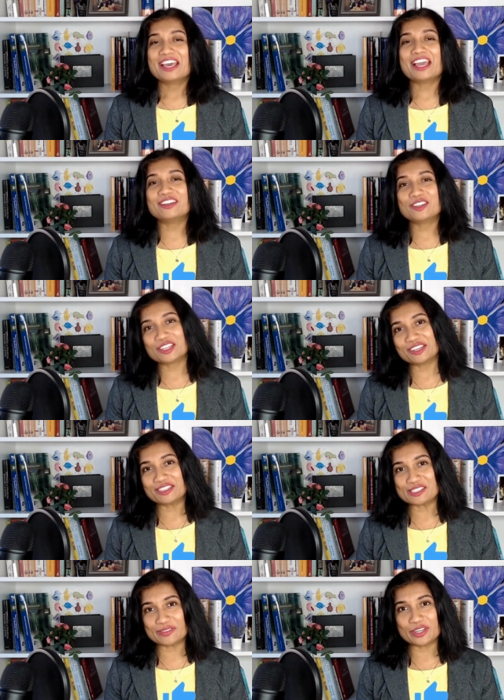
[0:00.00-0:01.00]
and share
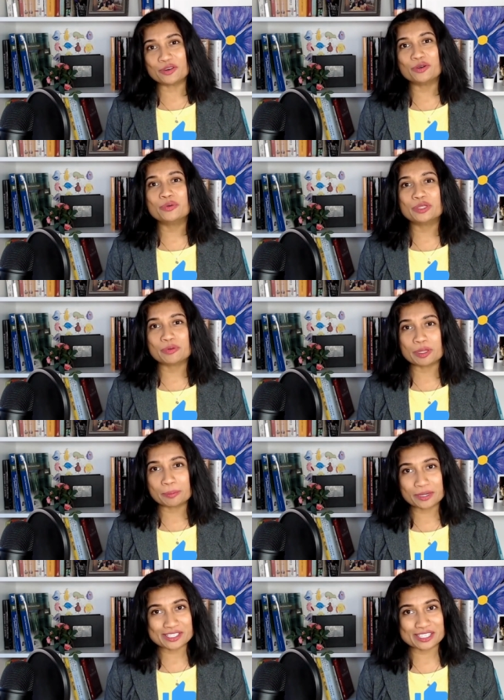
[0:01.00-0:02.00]
this video with
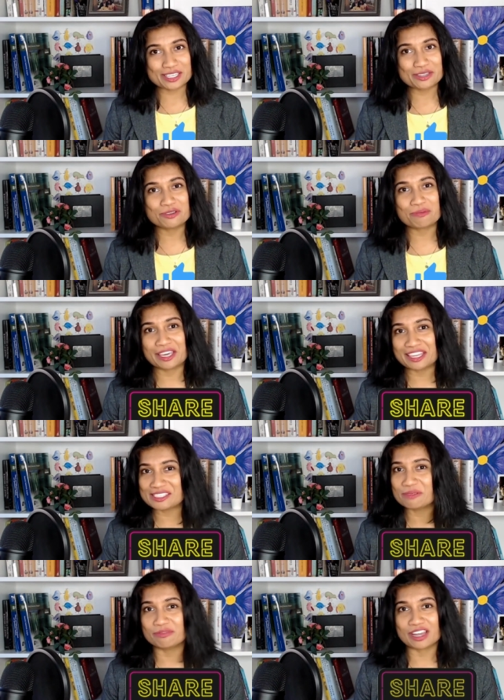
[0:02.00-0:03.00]
one person who may
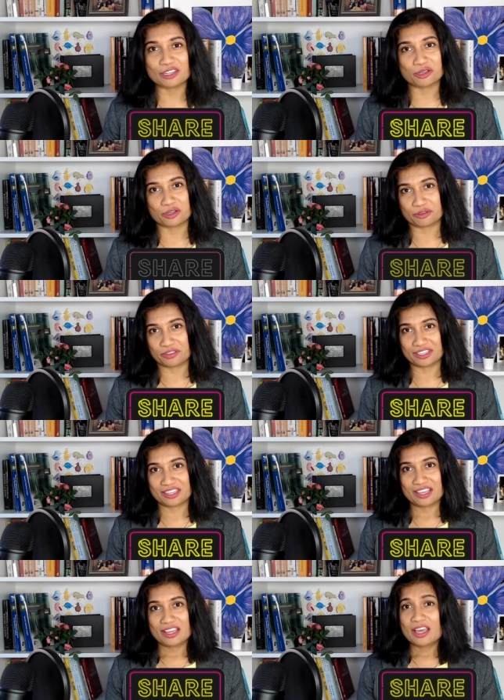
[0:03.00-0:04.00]
get some value out of
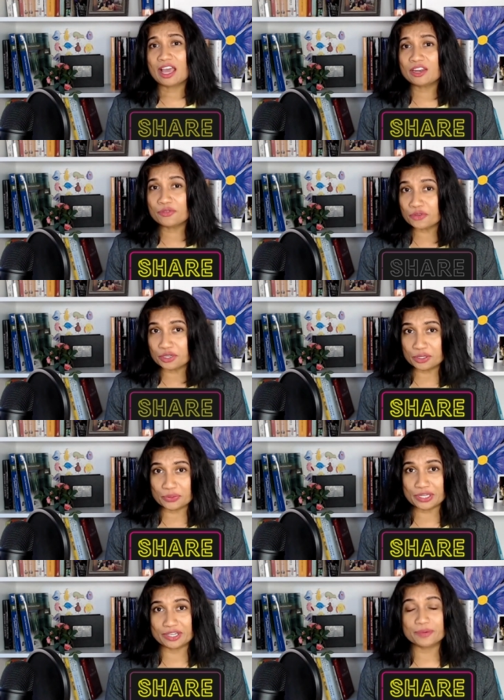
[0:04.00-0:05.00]
it. And if you're
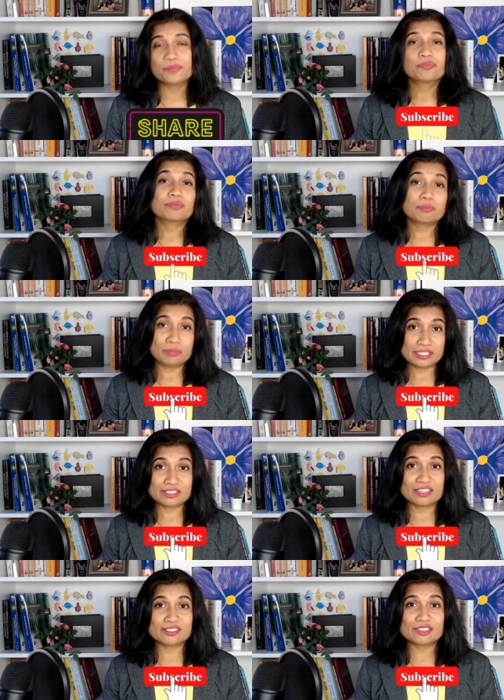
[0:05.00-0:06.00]
new here,
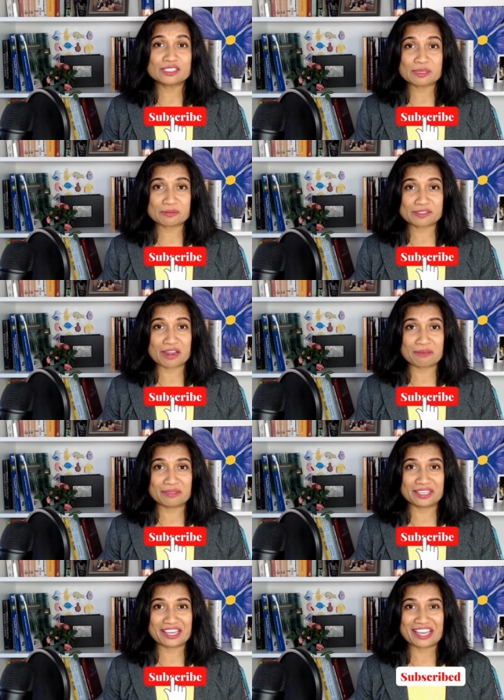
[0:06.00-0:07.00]
please consider
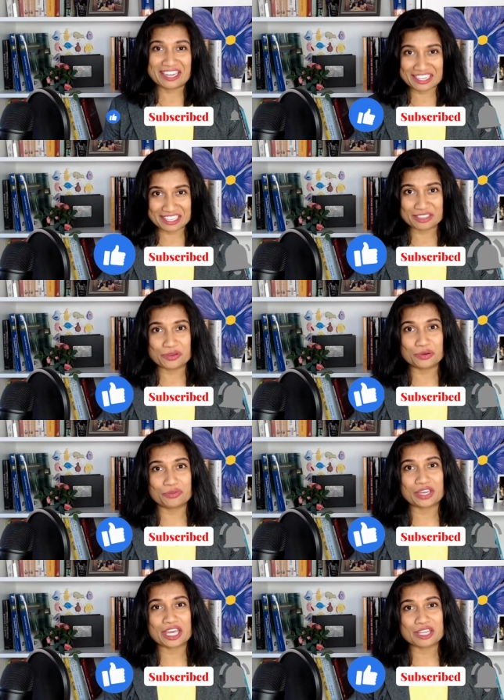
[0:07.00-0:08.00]
subscribing and hitting the
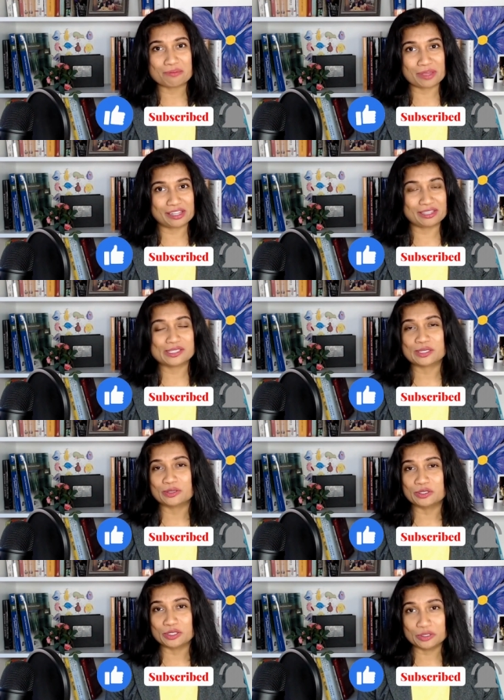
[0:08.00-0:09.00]
notification bell
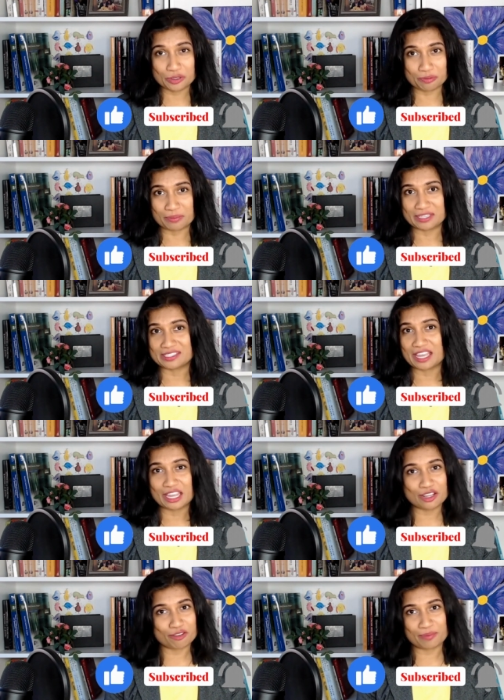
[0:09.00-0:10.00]
so you don't miss
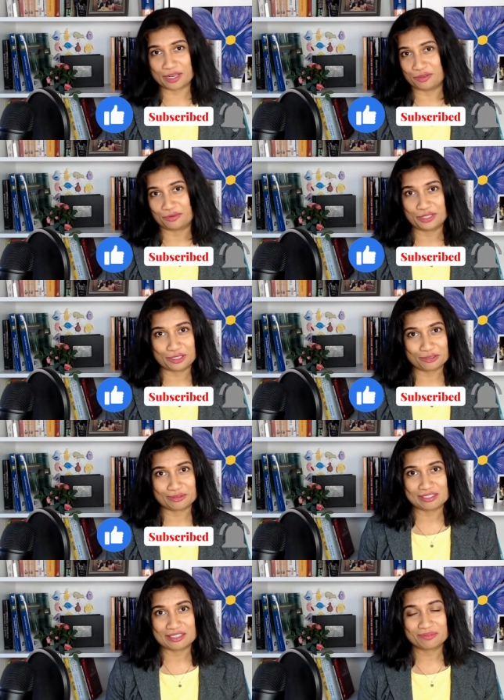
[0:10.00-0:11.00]
any of my new
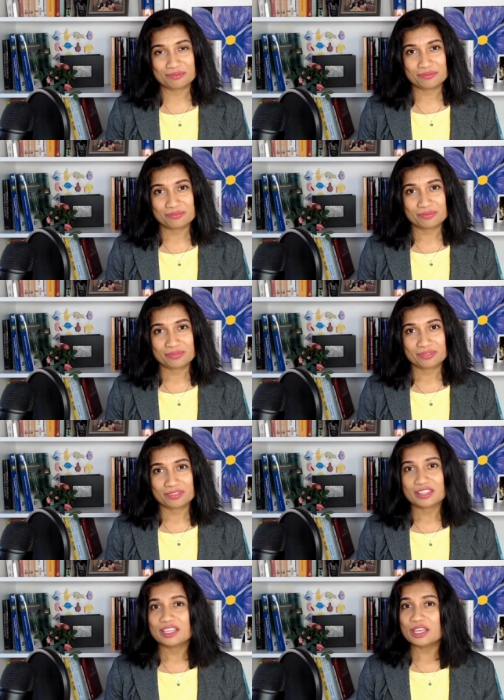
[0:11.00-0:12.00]
videos.
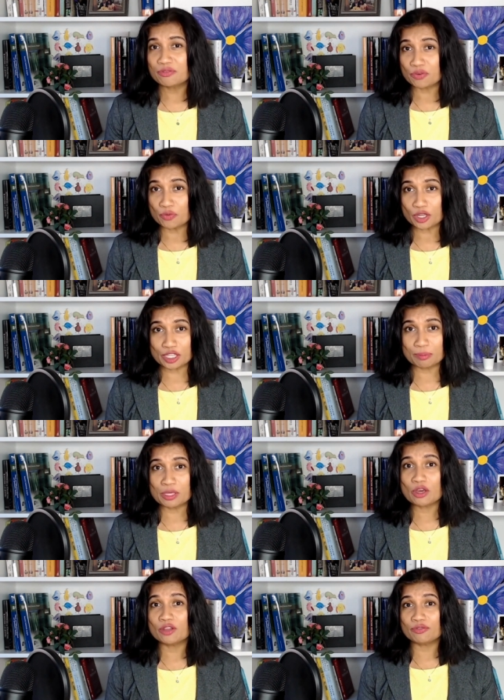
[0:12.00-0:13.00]
If you're watching me on